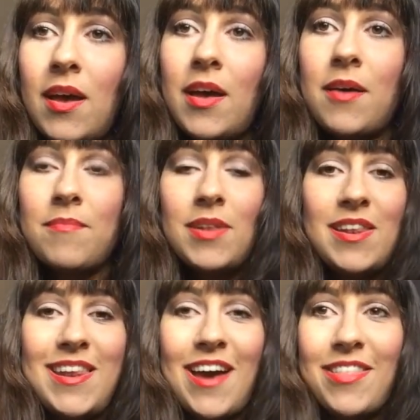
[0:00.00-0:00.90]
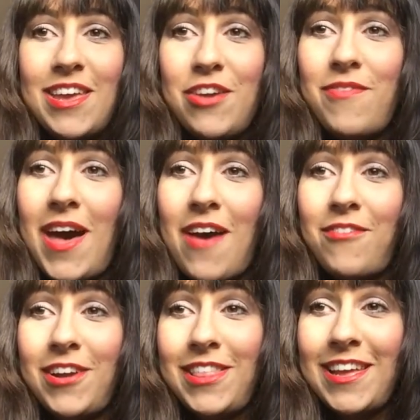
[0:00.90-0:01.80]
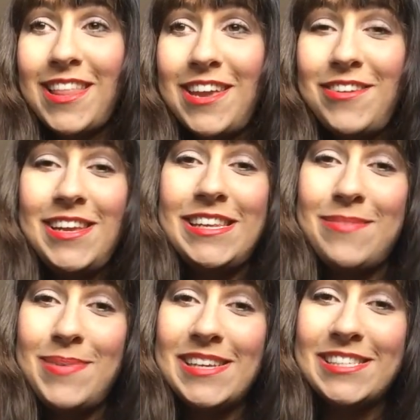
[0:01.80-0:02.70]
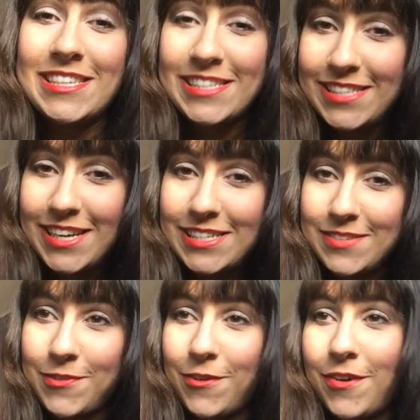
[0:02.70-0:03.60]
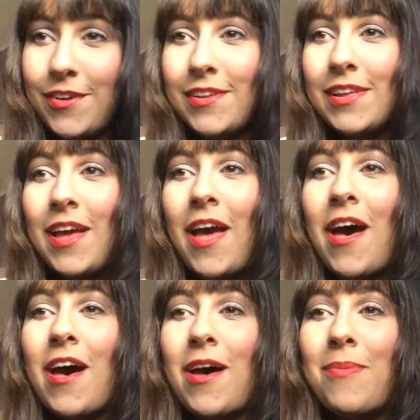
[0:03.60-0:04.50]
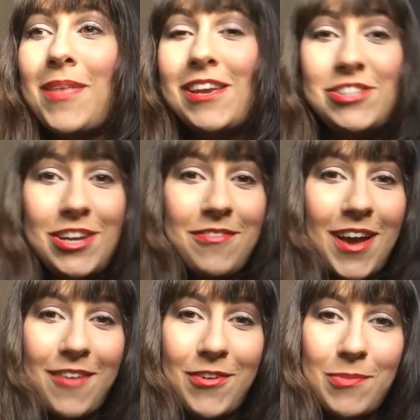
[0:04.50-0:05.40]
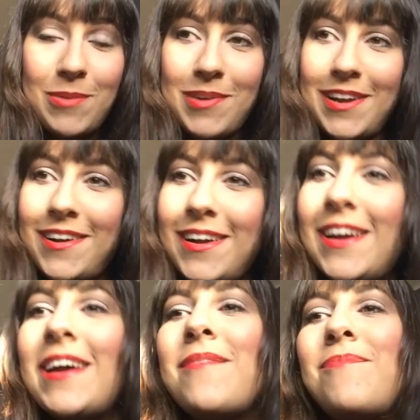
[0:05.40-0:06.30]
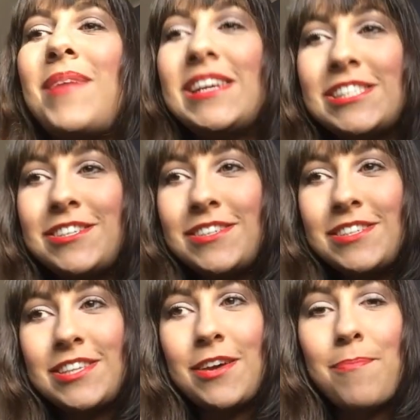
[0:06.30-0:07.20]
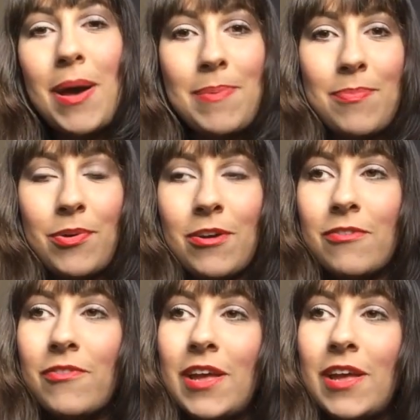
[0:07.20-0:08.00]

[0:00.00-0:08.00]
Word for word: Um, now that you have everything that you need to be successful um, that you should have got from your breeder, make sure to puppy proof.